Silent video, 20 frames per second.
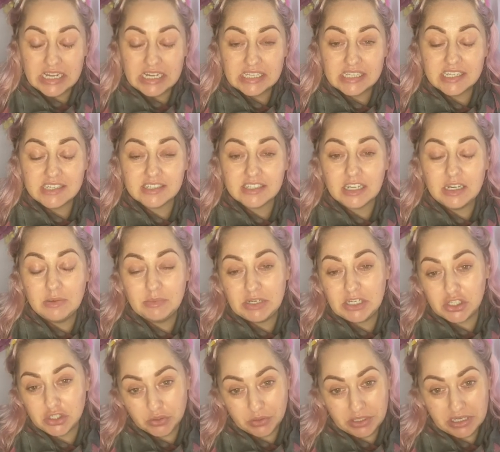There's going to be
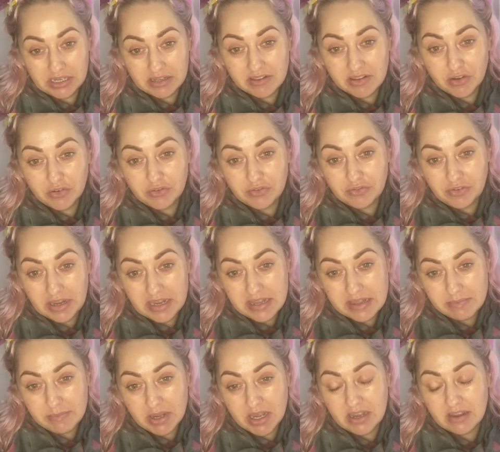do-it-yourself face
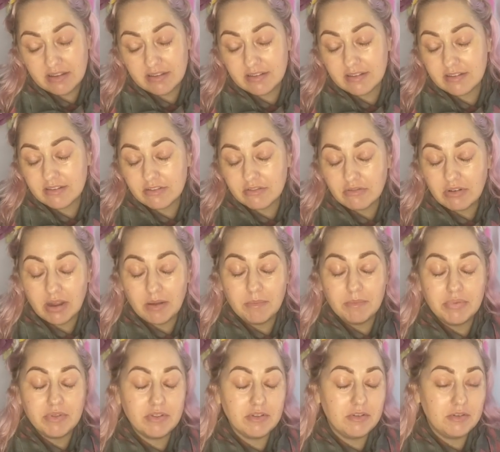masks,
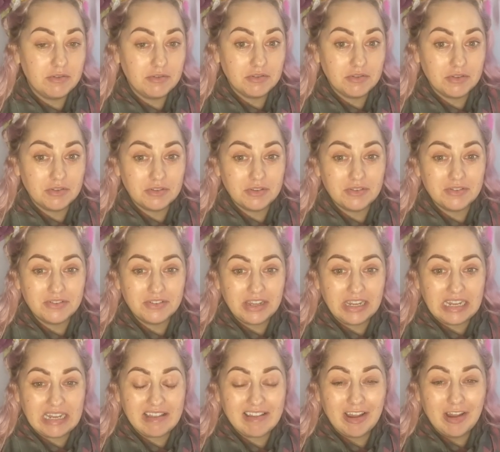scrubs, all sorts of things.